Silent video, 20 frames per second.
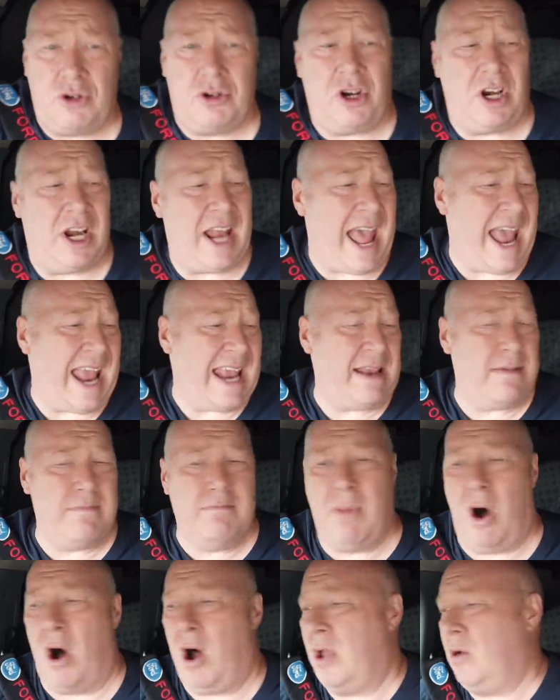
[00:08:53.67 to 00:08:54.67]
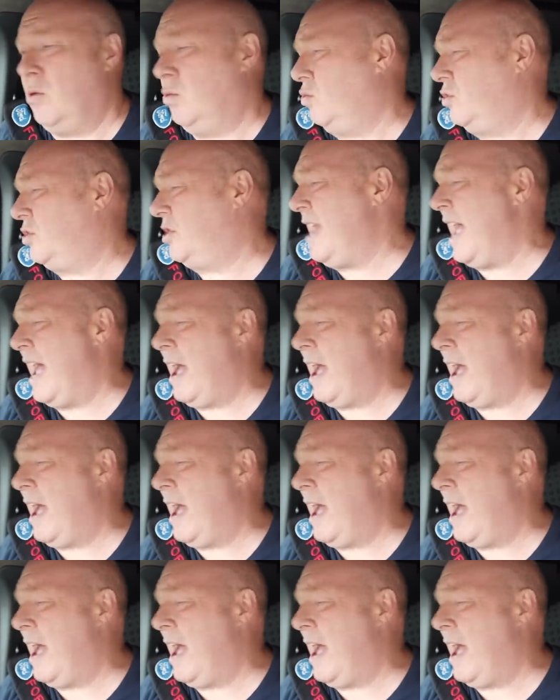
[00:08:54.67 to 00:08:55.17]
hundred and eight miles.